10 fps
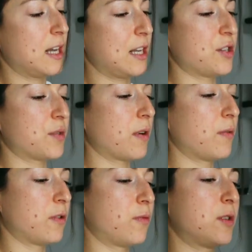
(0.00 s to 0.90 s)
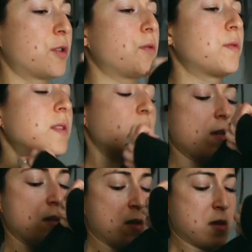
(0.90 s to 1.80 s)
I'll just ride with normal shoes.
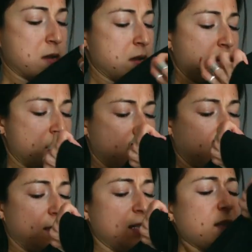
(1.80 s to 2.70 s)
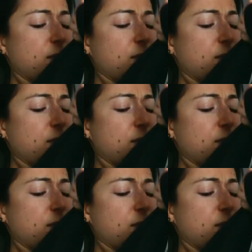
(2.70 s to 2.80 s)
This